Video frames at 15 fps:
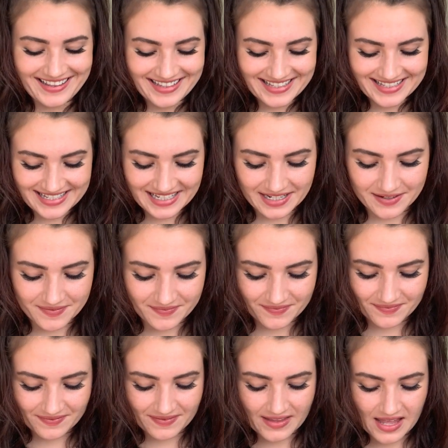Let's see.
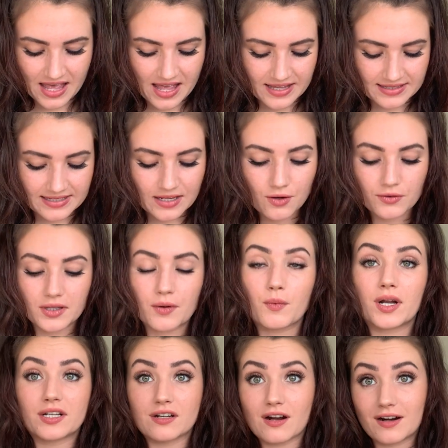See, only
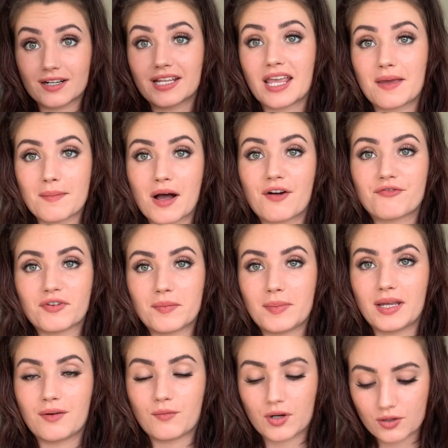one card came out for me.